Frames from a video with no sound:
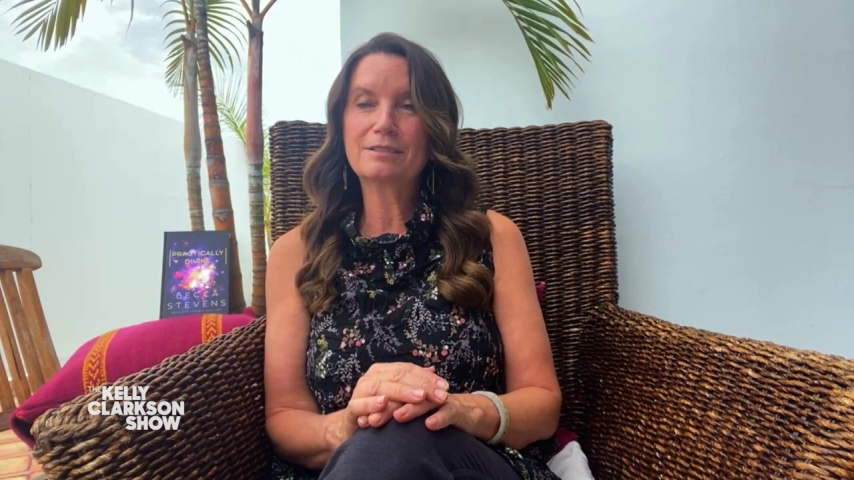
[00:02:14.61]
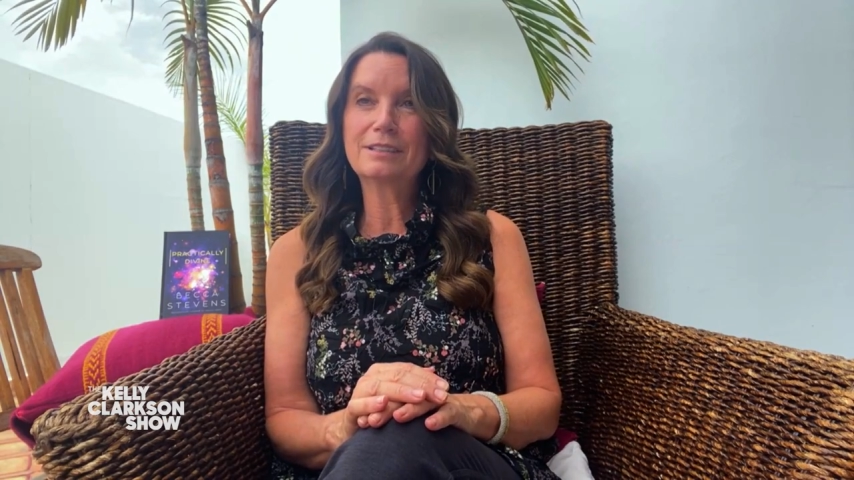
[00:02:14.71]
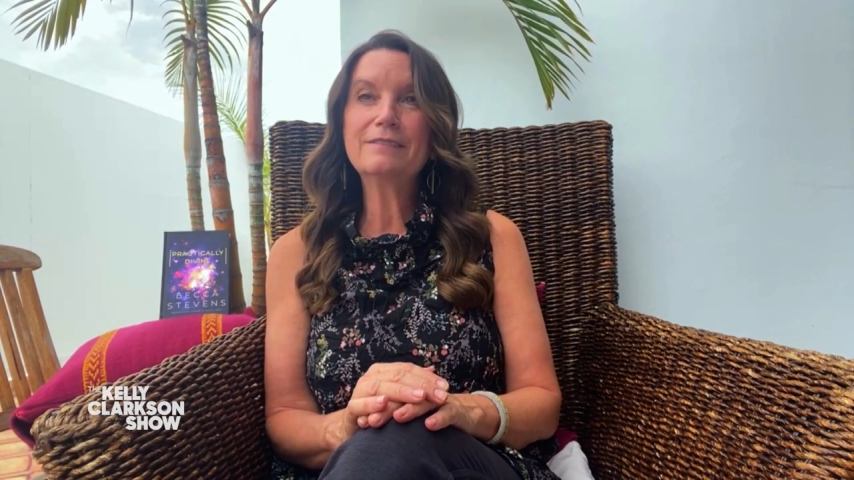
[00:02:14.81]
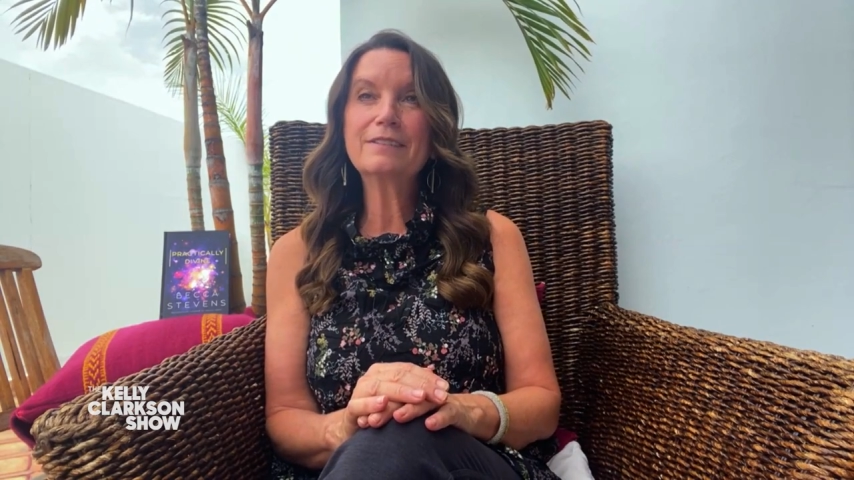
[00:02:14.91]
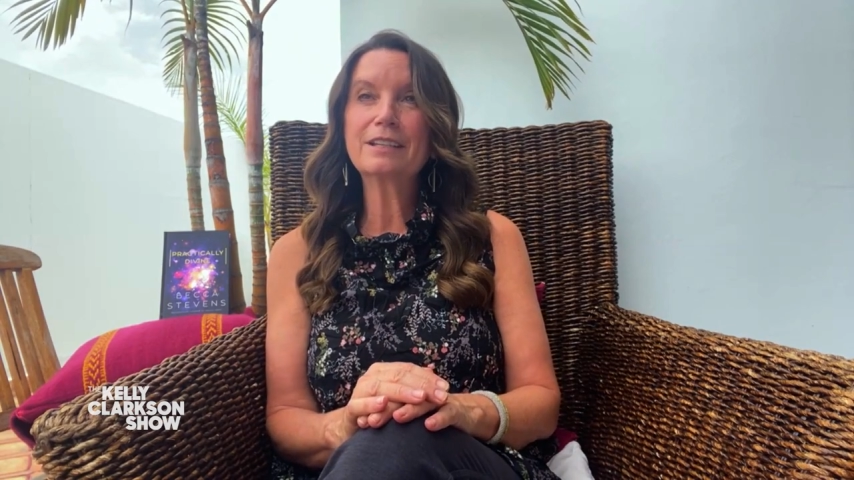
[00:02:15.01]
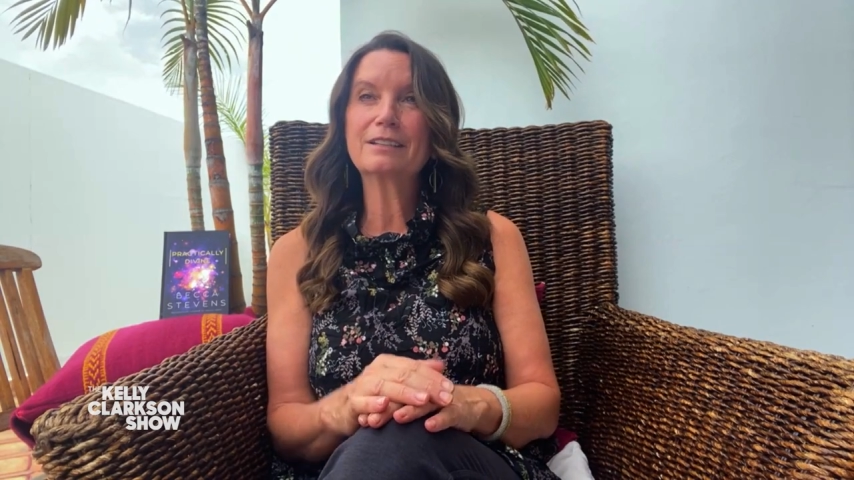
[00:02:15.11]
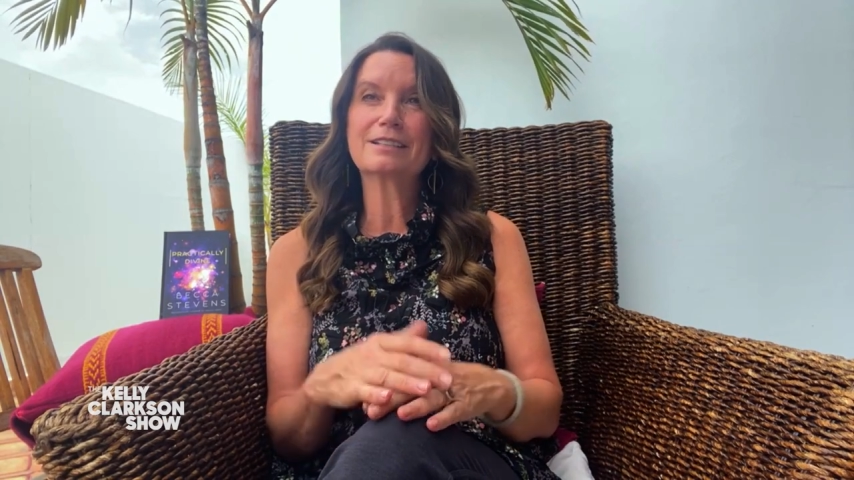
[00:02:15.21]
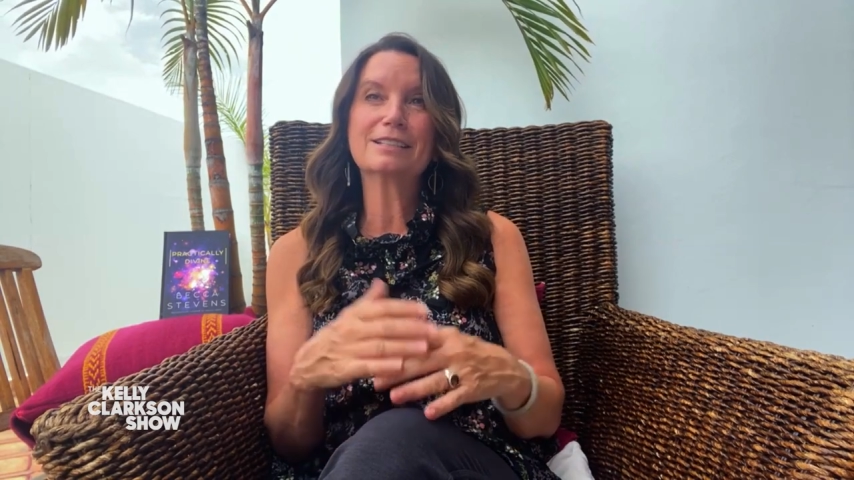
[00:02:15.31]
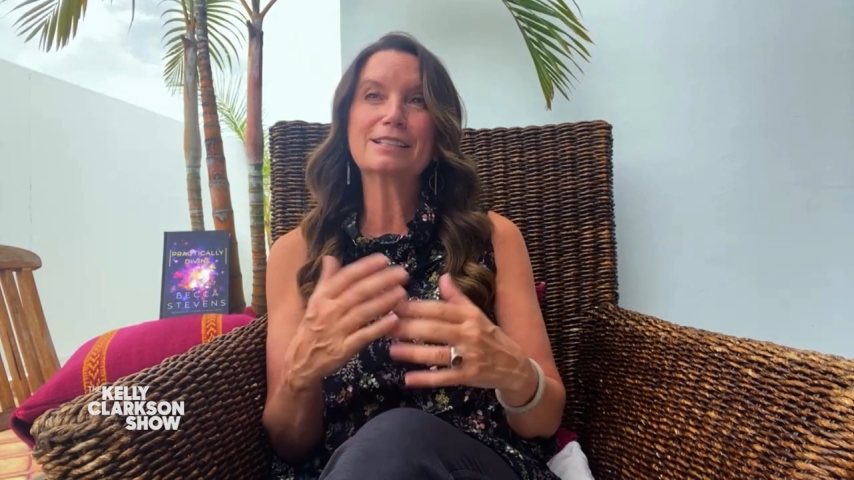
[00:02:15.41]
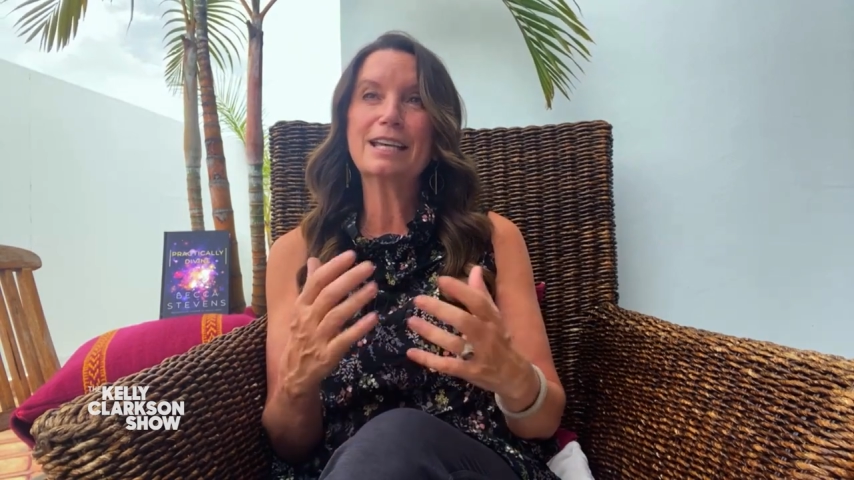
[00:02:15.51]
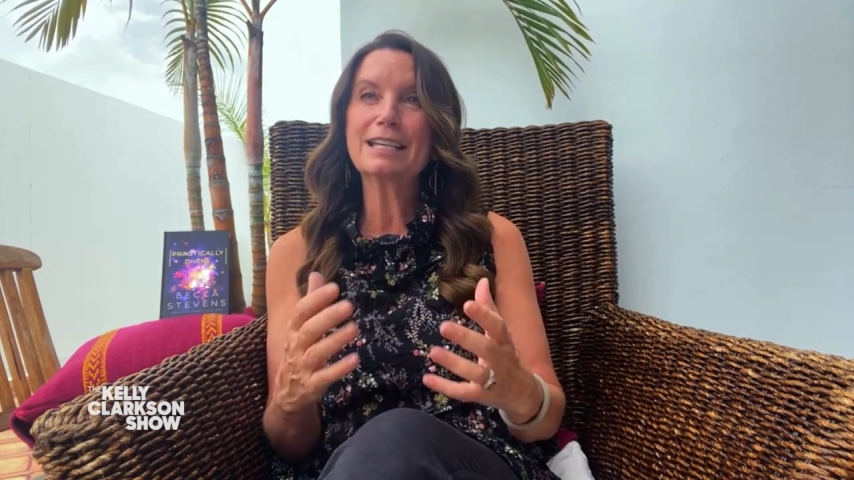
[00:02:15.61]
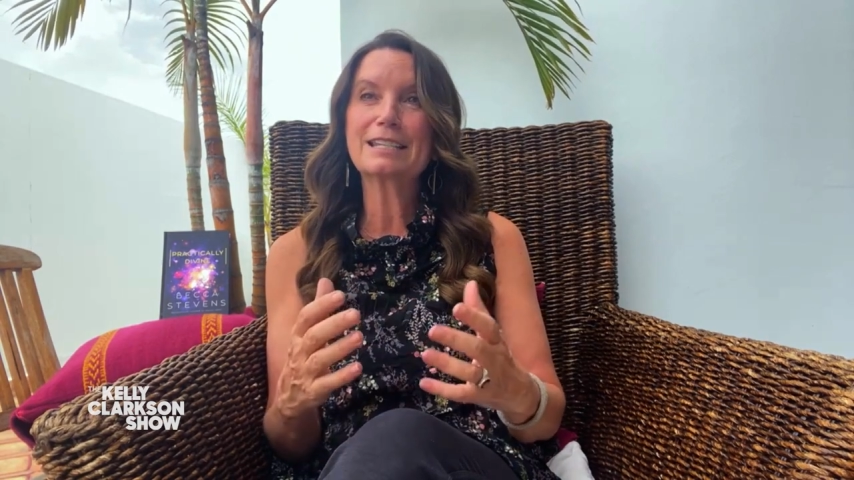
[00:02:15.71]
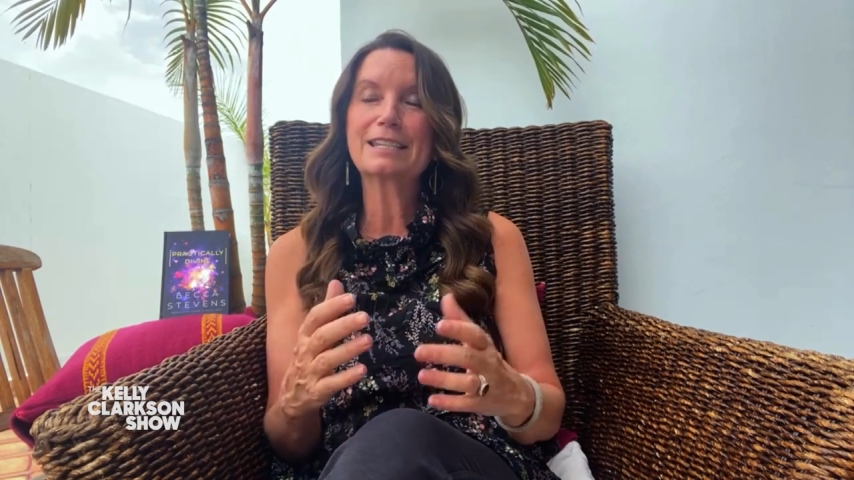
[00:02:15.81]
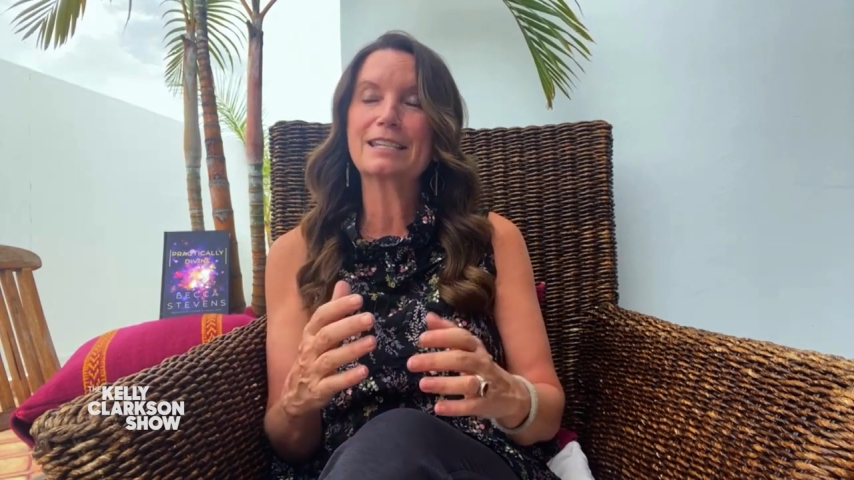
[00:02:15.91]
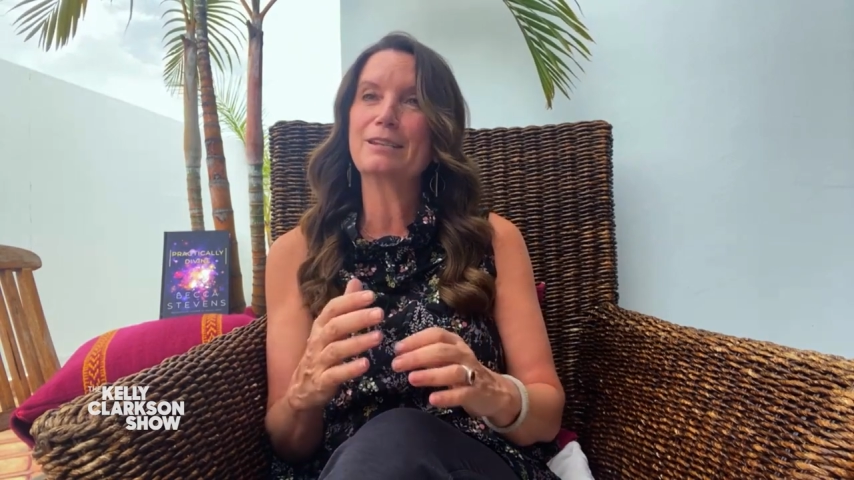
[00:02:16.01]
living the
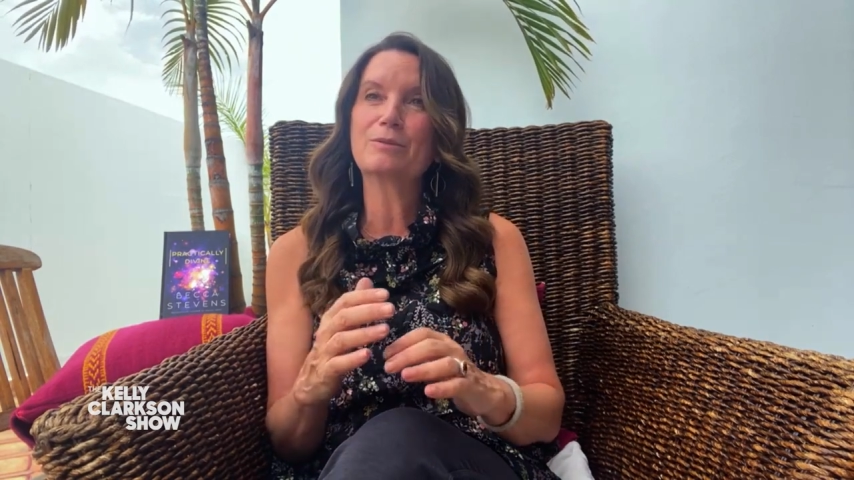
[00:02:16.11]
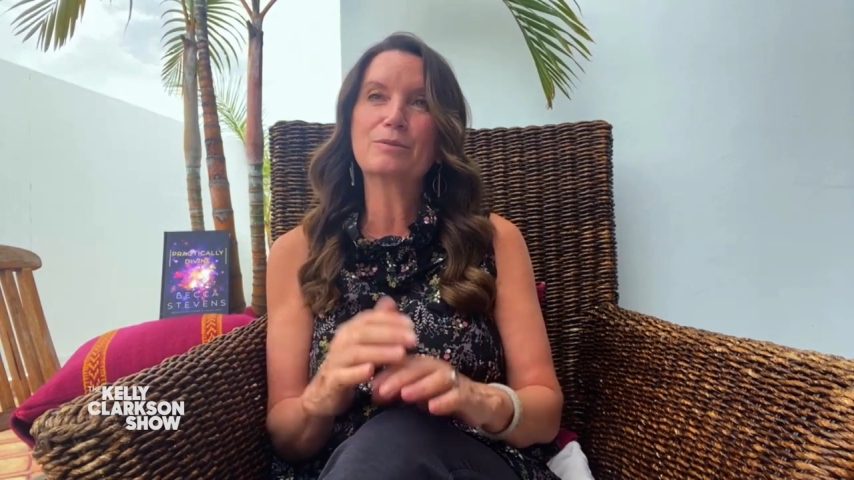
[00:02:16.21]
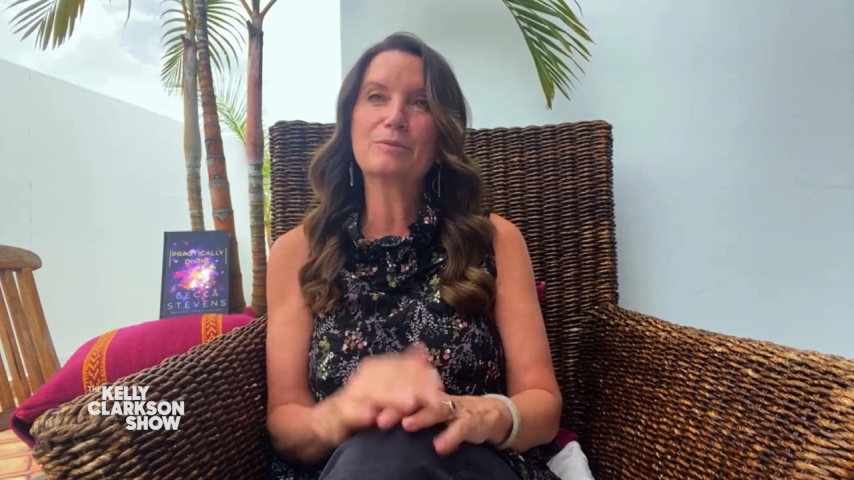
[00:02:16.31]
legacy